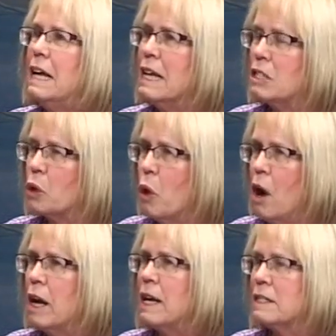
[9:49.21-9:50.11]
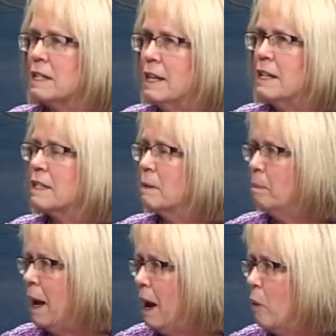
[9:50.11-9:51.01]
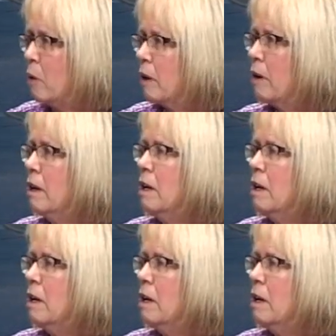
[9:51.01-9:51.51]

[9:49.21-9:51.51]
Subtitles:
as long as he is in power,